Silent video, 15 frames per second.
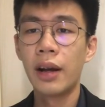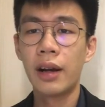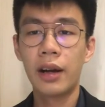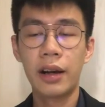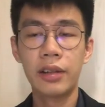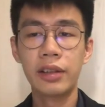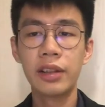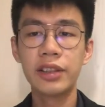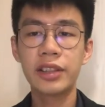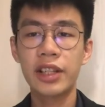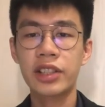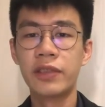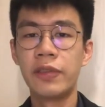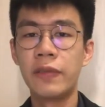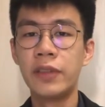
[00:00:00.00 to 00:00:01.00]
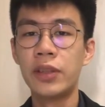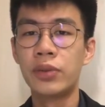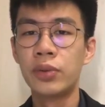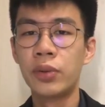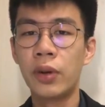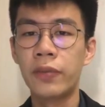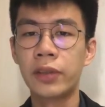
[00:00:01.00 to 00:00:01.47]
Under Section
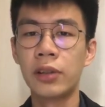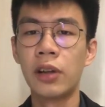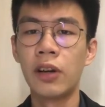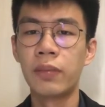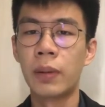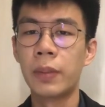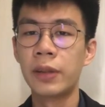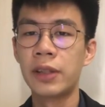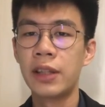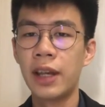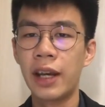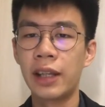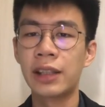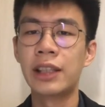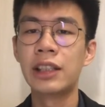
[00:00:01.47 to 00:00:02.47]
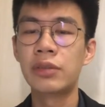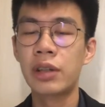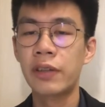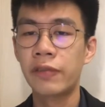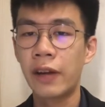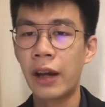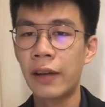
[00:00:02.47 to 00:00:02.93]
52 of the Law of Property Act
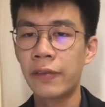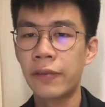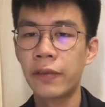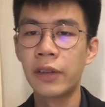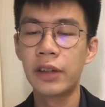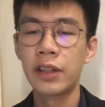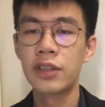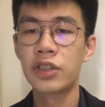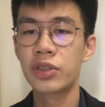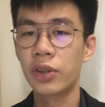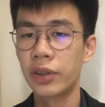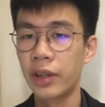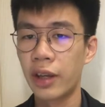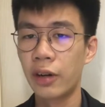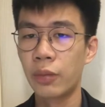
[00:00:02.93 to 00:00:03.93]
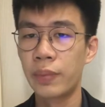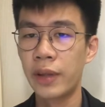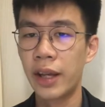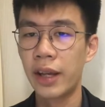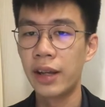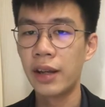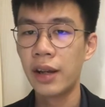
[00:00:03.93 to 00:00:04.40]
1925, in short
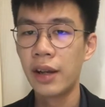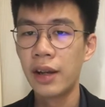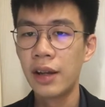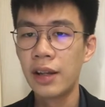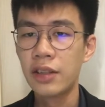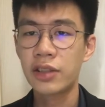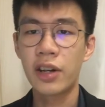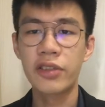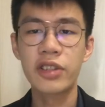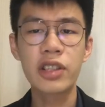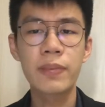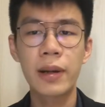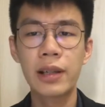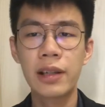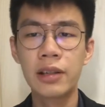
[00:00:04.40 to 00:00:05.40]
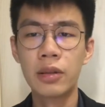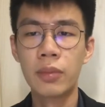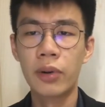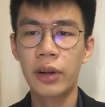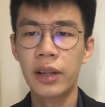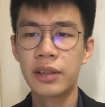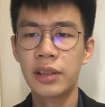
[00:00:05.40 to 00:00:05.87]
LPA, charges by legal
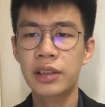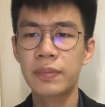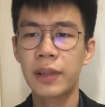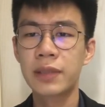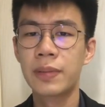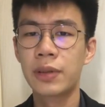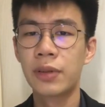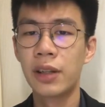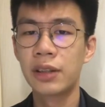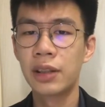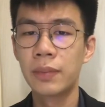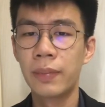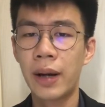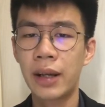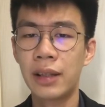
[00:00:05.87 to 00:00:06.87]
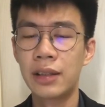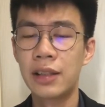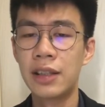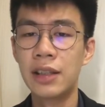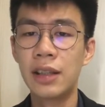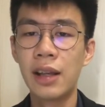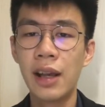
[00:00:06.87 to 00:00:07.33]
mortgages must be created by a
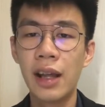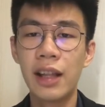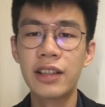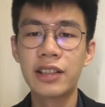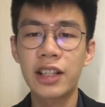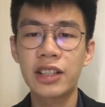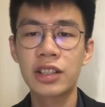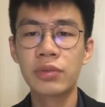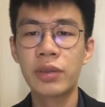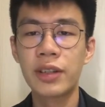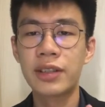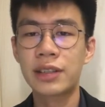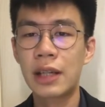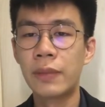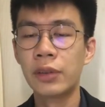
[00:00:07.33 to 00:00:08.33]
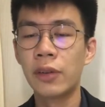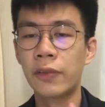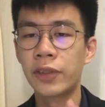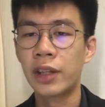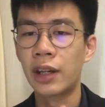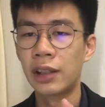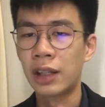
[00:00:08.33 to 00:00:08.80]
deed, and Section 27 of
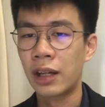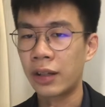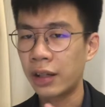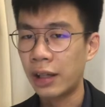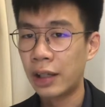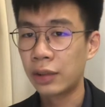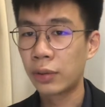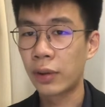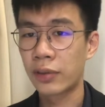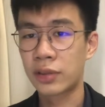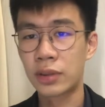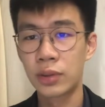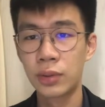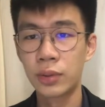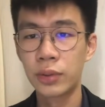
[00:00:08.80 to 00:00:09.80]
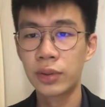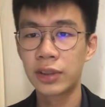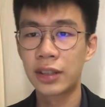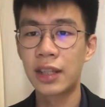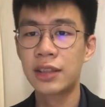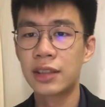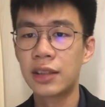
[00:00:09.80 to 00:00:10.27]
the LRA 2002
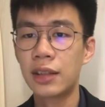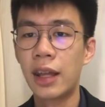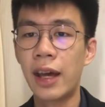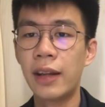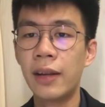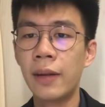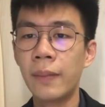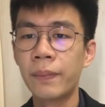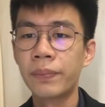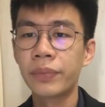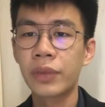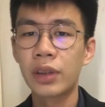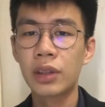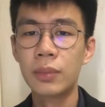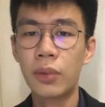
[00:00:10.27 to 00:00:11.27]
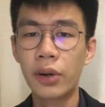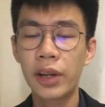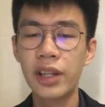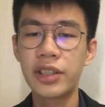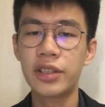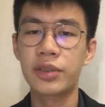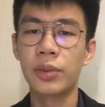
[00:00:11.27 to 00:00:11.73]
states that the
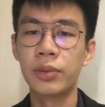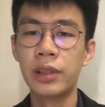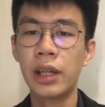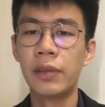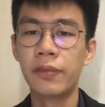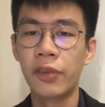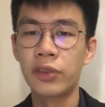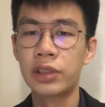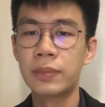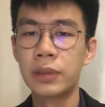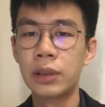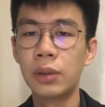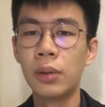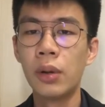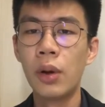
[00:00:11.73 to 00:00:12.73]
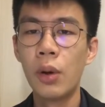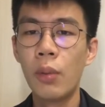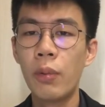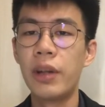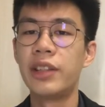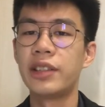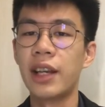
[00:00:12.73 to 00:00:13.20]
mortgage is only enforceable
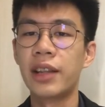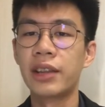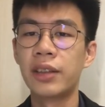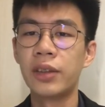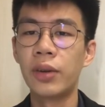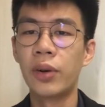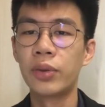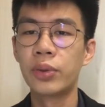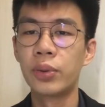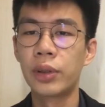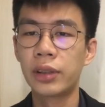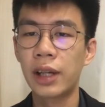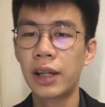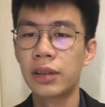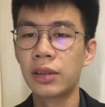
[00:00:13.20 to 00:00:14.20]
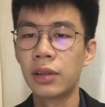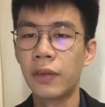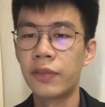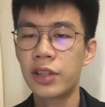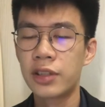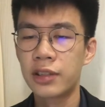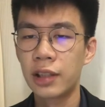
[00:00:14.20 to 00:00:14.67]
when it is entered onto the title of
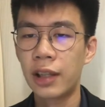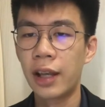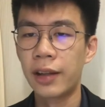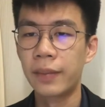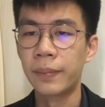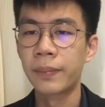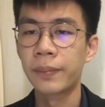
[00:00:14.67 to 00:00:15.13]
registered land.